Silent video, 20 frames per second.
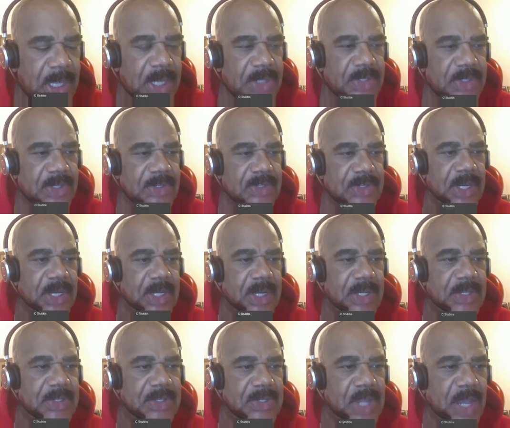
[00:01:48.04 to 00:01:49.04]
She said,
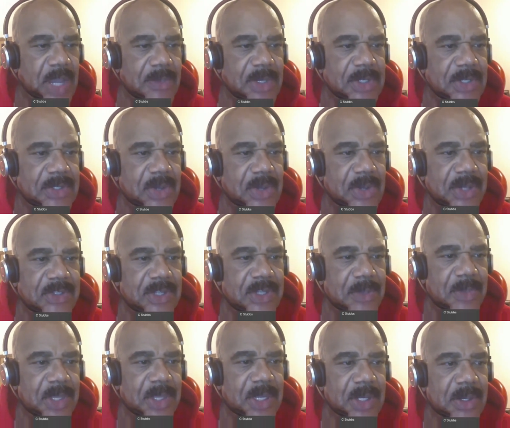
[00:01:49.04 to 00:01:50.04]
It's time to start
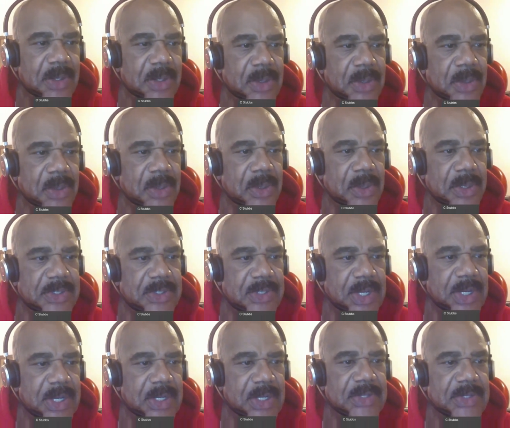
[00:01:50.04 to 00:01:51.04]
something new. She
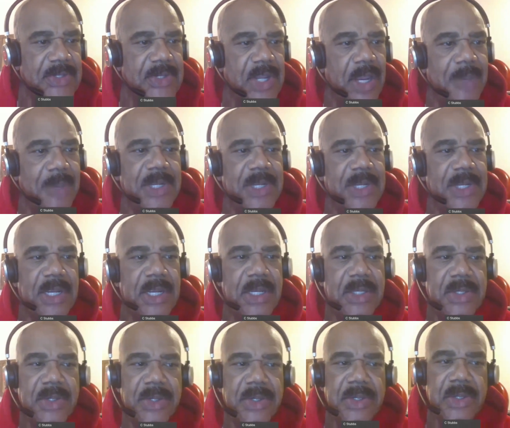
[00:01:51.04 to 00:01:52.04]
said, It is time to
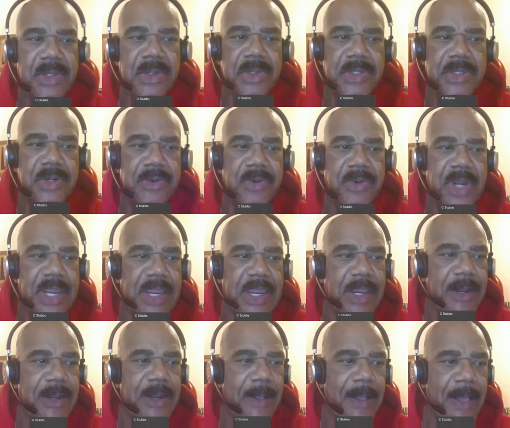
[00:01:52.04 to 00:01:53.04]
enter new
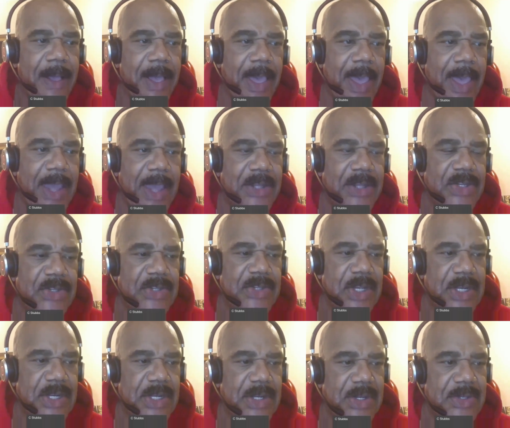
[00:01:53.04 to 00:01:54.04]
terrain and she
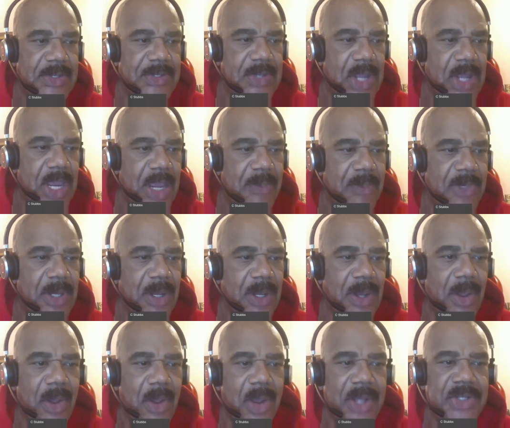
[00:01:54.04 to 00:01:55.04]
said, It is time to
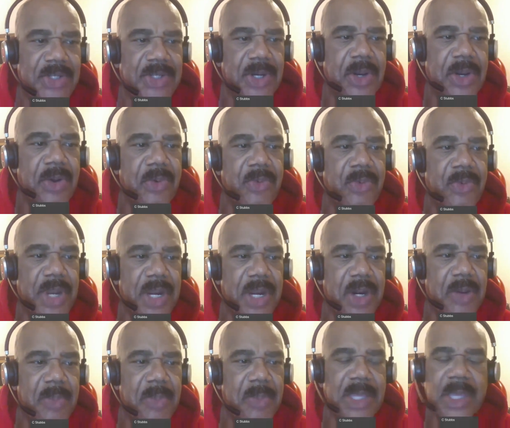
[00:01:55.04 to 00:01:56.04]
launch a
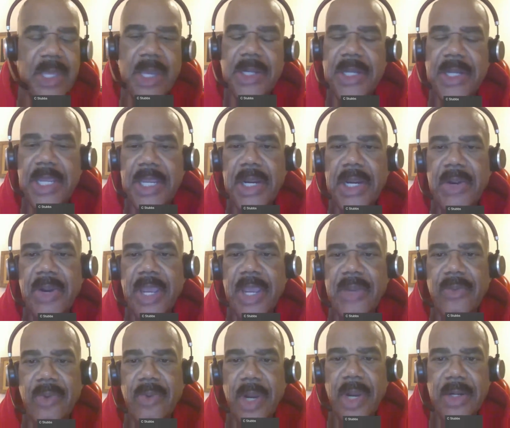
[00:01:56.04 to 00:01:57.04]
career begun here
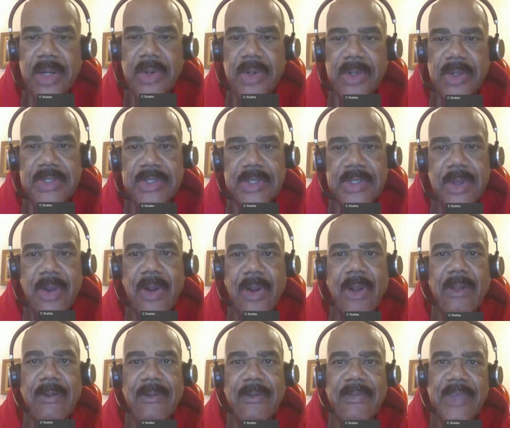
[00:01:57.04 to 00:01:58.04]
at Rutgers.
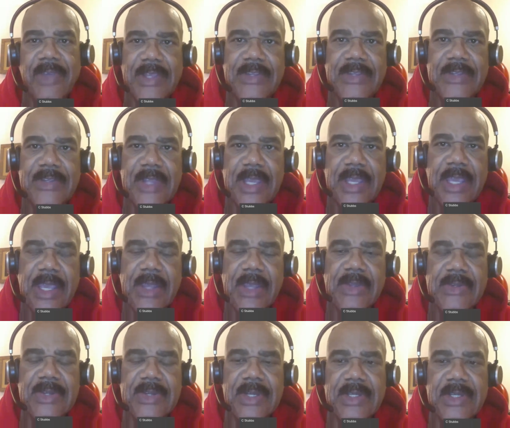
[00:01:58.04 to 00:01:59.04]
All of these
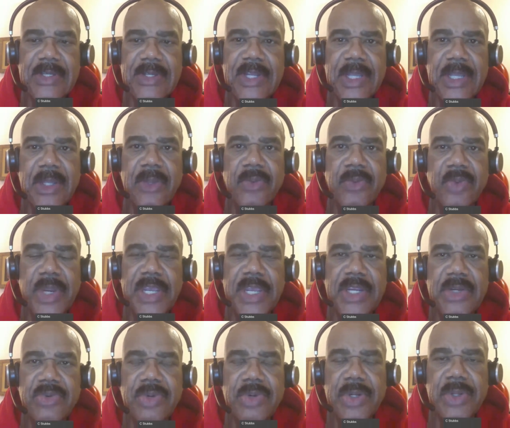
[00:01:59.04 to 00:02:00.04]
things still ring
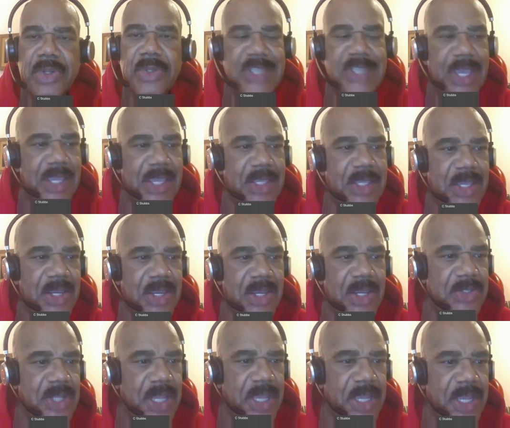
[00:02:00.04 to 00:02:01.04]
true 10
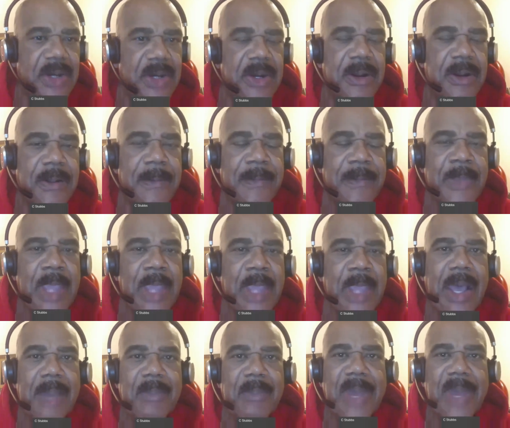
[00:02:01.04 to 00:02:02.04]
years later.
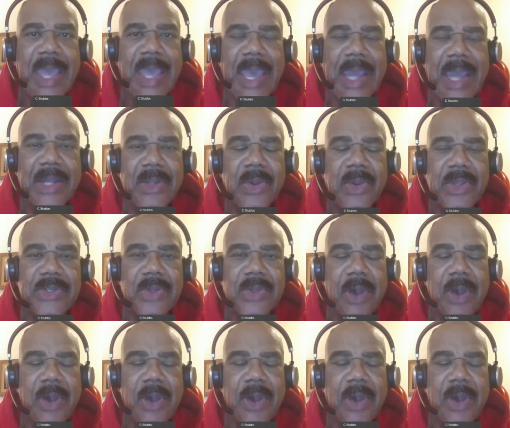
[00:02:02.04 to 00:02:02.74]
My hat goes